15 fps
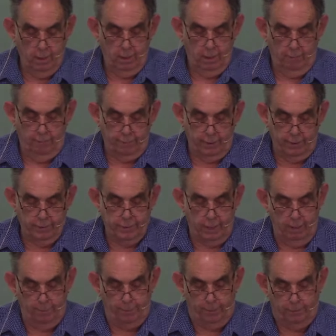For
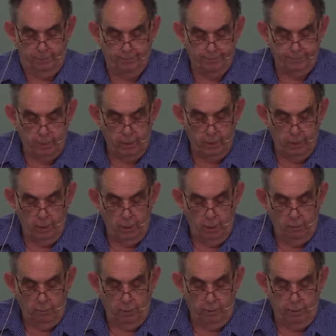example,
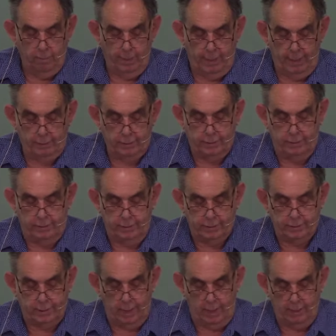we're about to
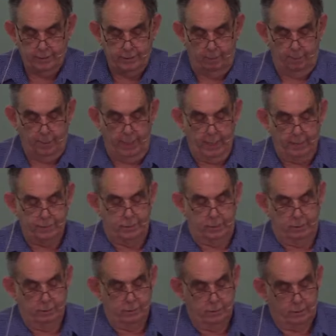discuss a
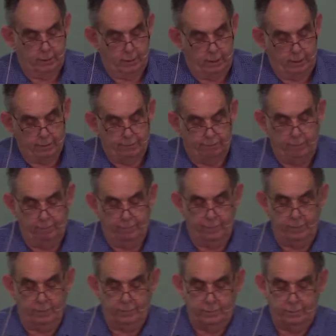passage in the next few
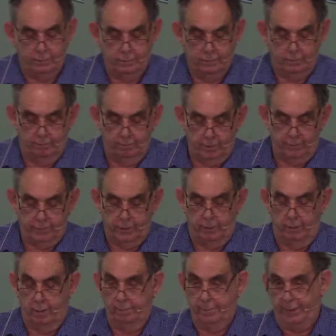verses, not
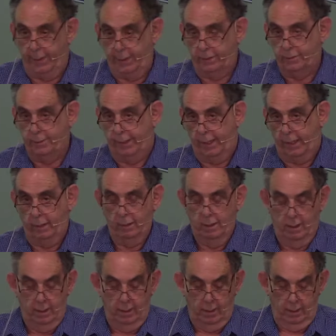tonight, but next week,
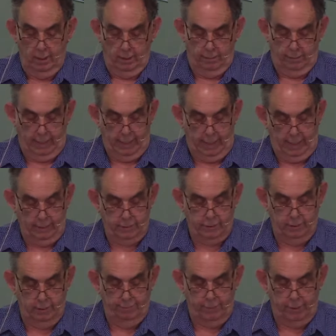that actually
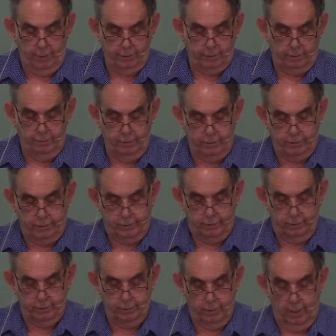divides
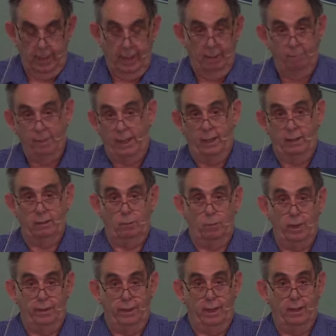Christians about
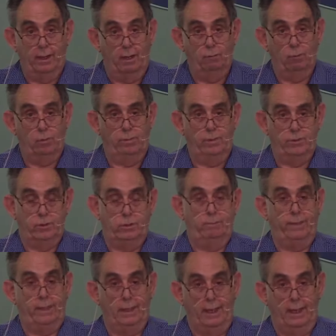whether a woman should
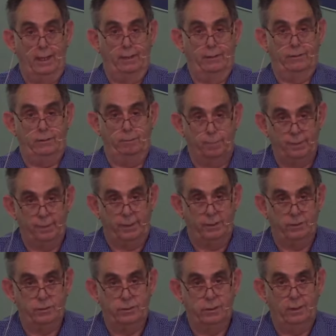be allowed to
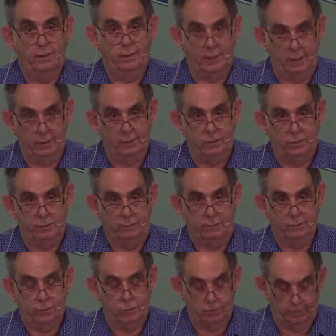preach in the
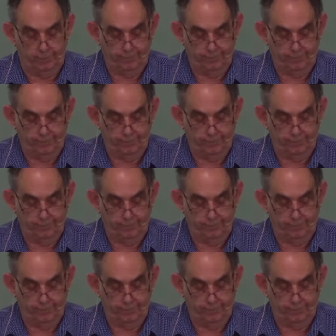church.